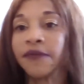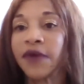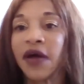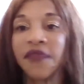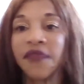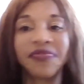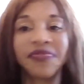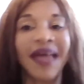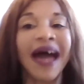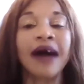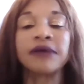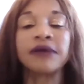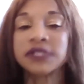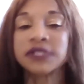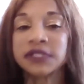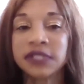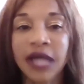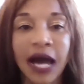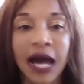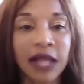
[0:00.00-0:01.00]

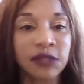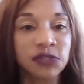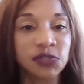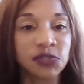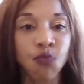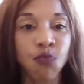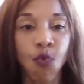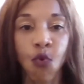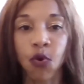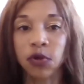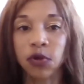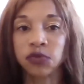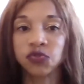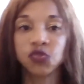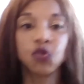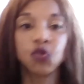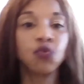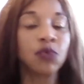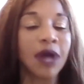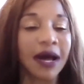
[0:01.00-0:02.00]
$1,000 more,
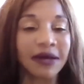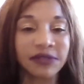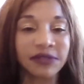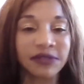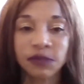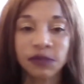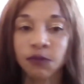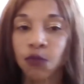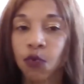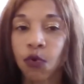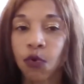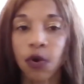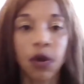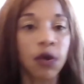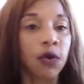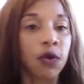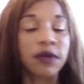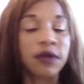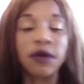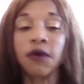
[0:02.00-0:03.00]
$2 more,
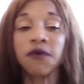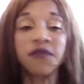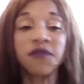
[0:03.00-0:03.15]
or